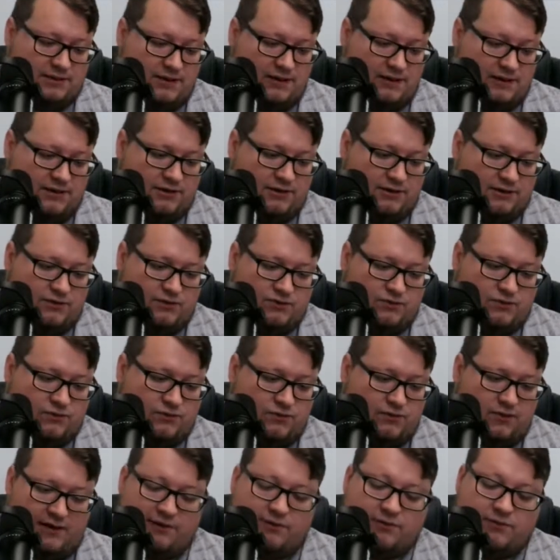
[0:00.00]

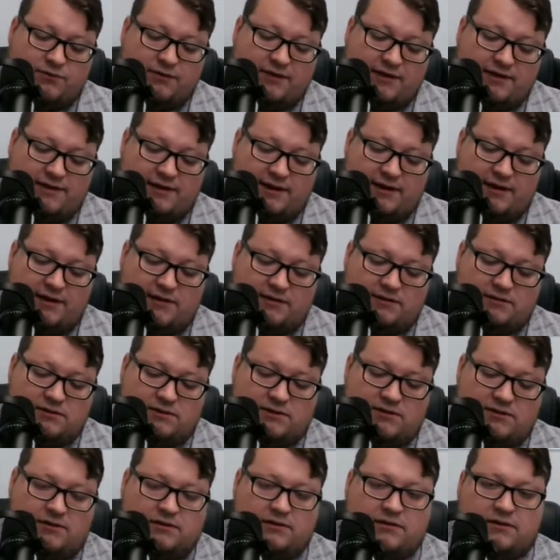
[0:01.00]

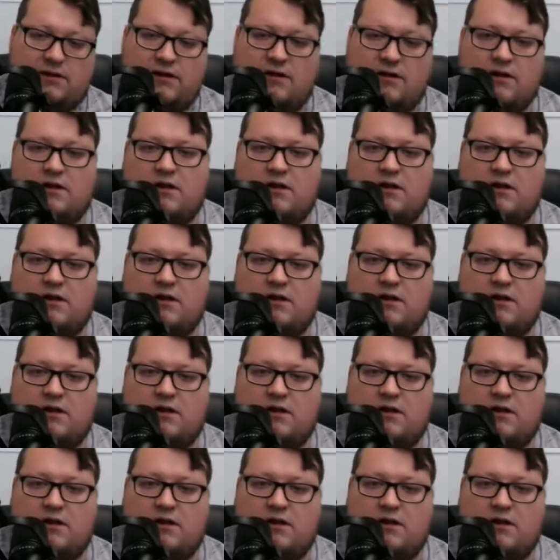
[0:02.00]
123,000.